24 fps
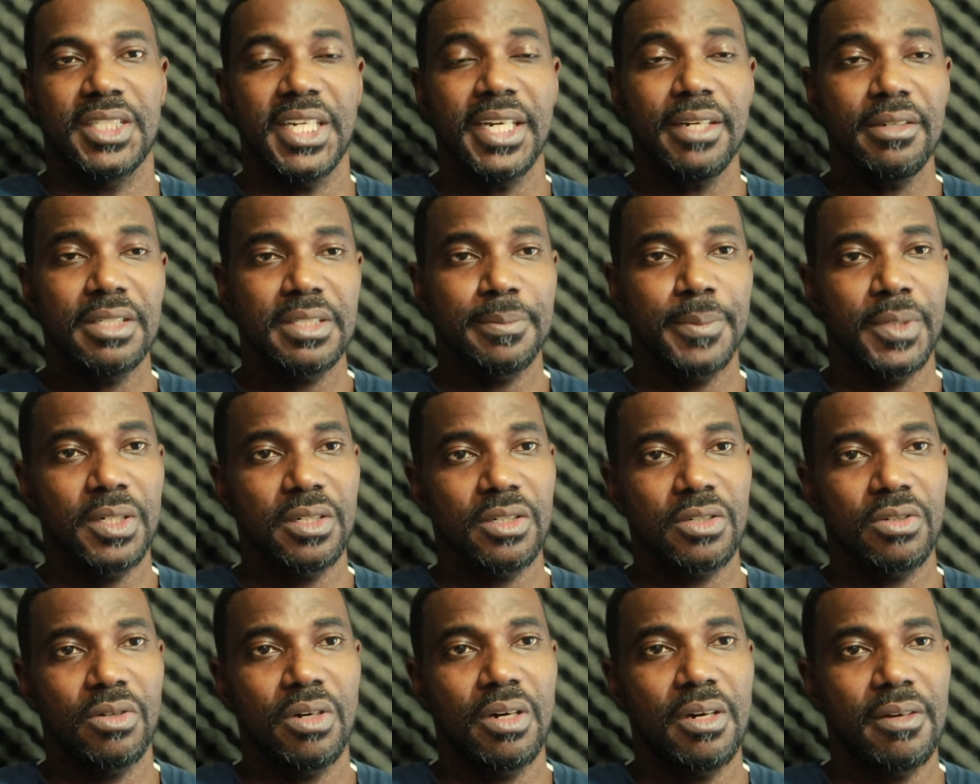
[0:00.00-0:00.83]
Terence
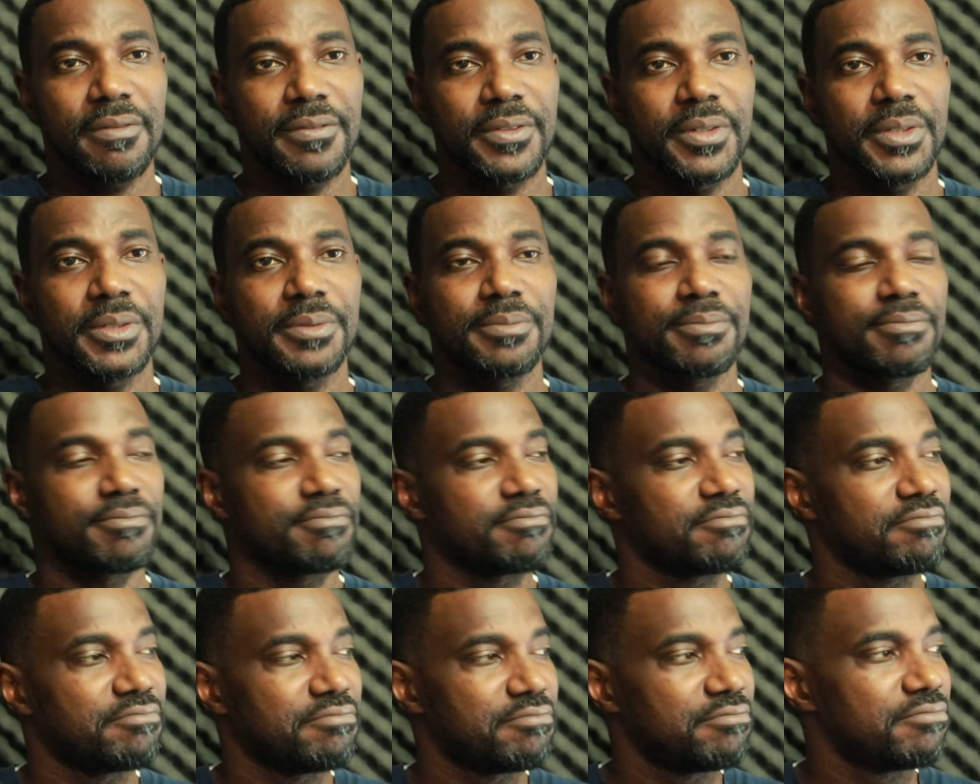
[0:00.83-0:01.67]
Bud Crawford,
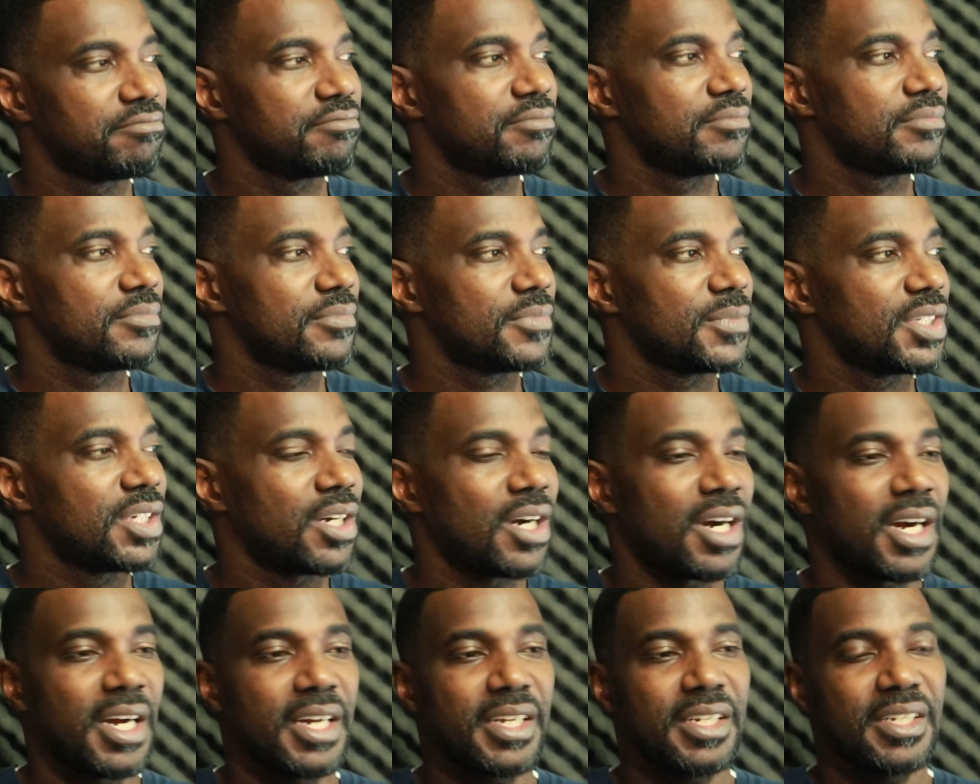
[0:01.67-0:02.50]

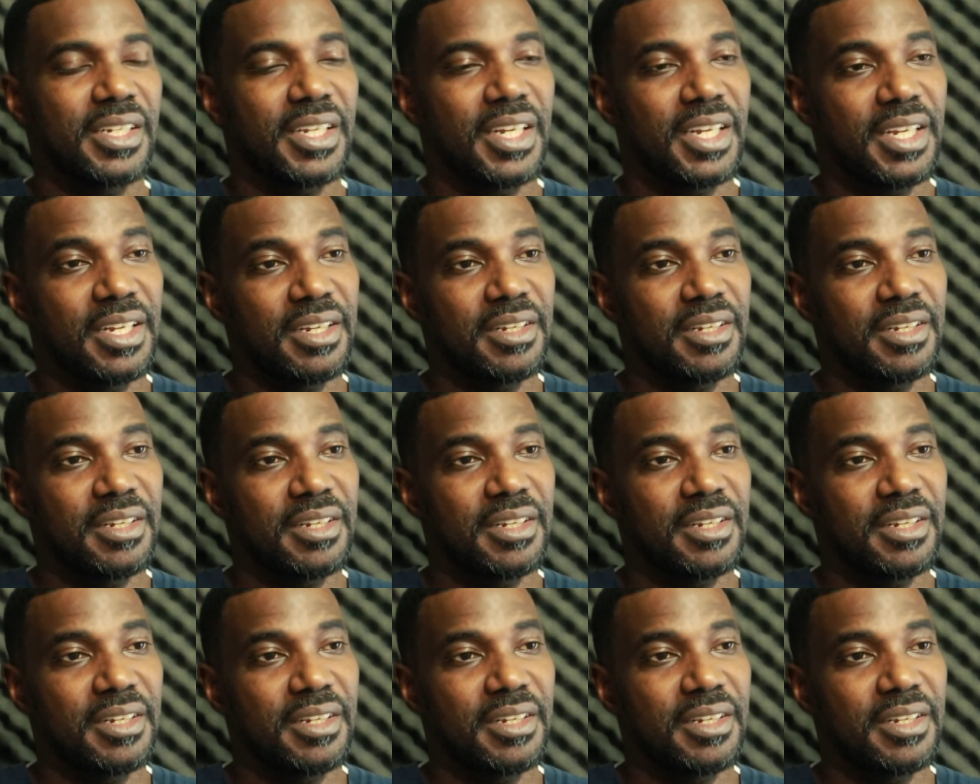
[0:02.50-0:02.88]
all right,